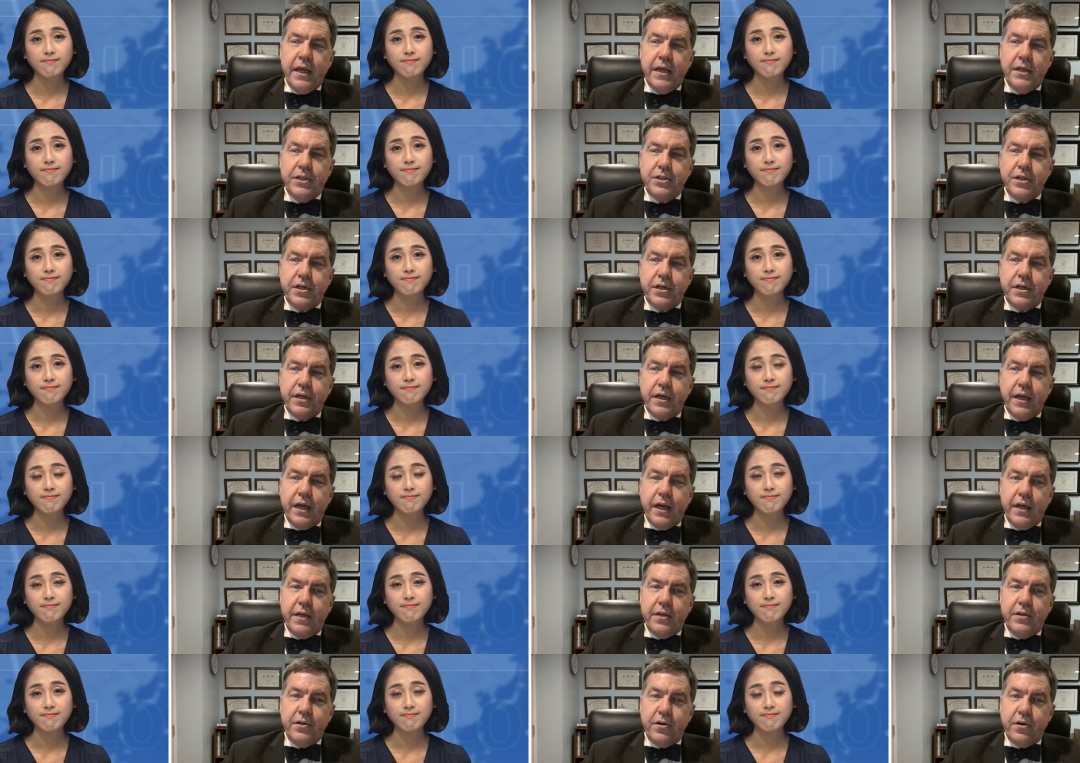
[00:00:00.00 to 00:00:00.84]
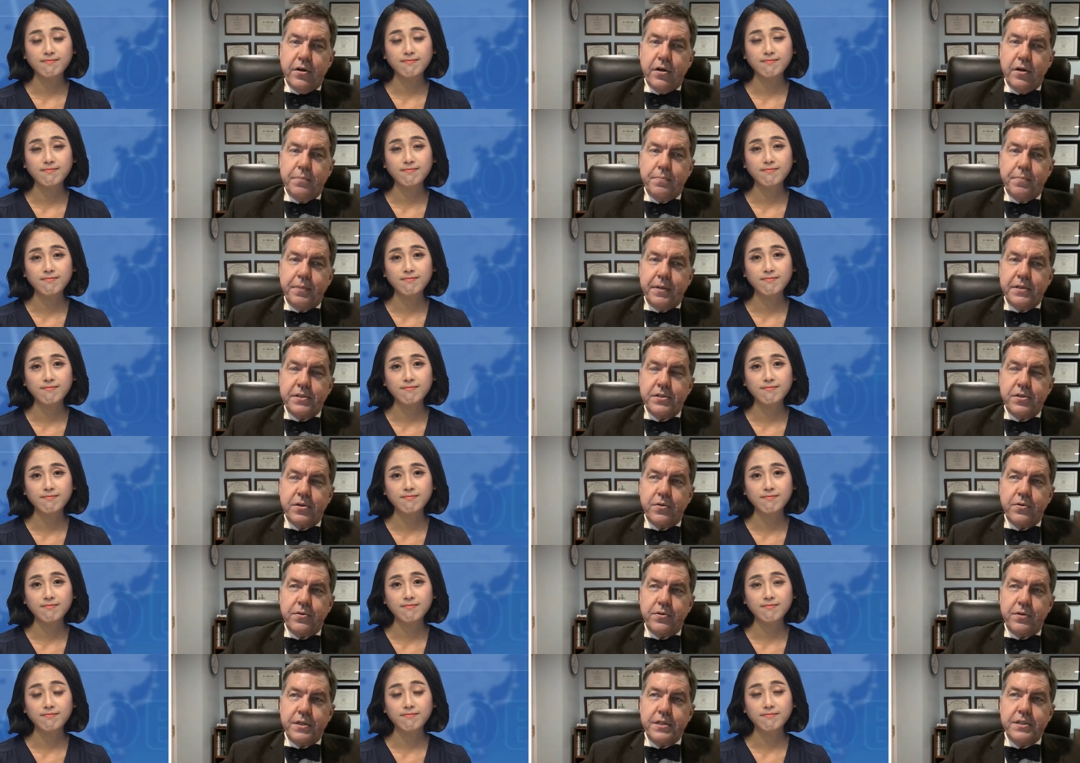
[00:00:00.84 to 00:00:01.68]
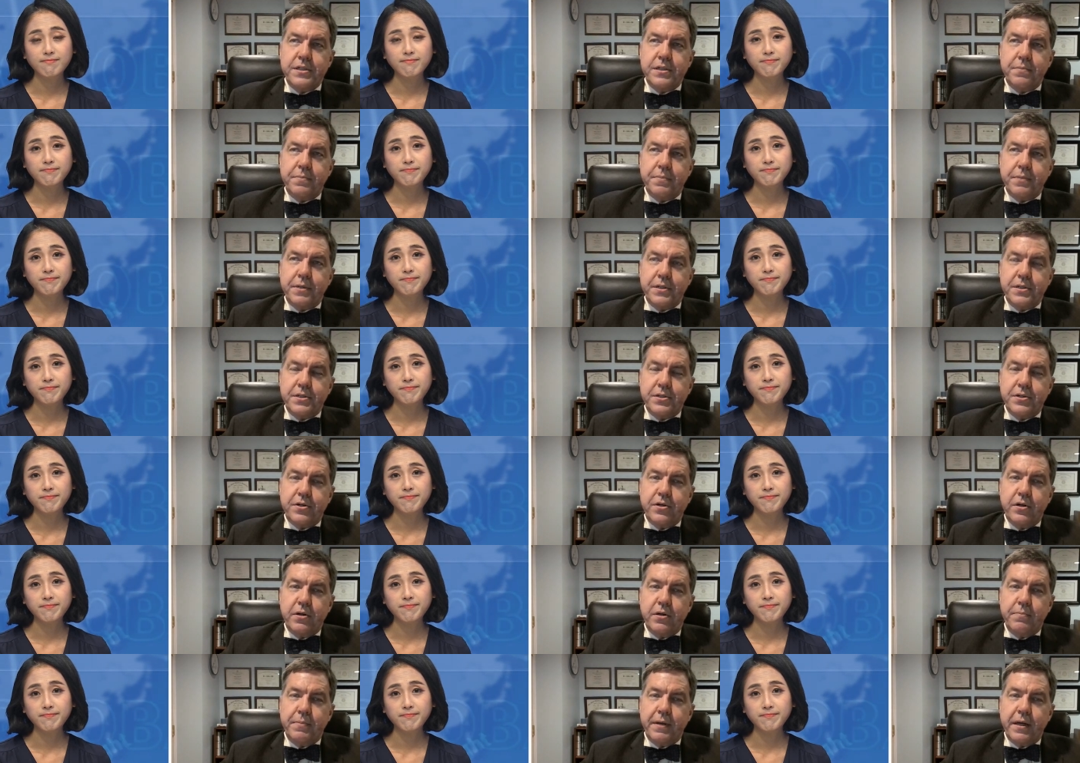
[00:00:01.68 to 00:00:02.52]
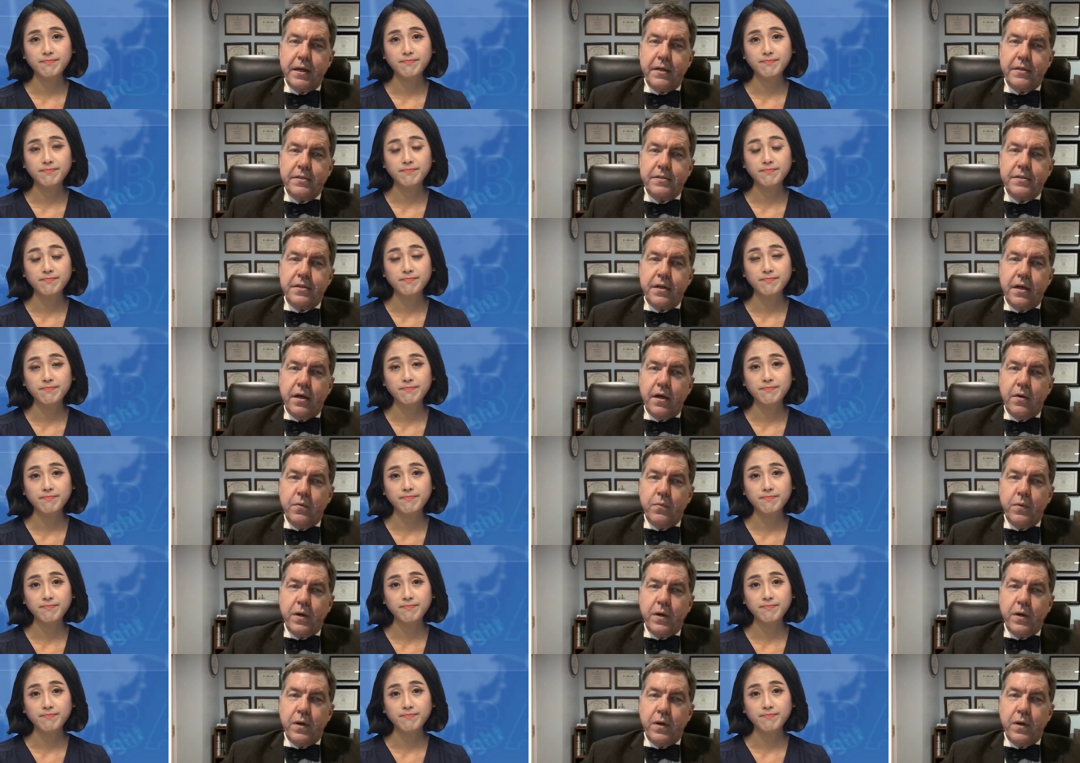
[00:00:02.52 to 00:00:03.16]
Speaker 1: Asia and Europe. And so there is some concern about uh,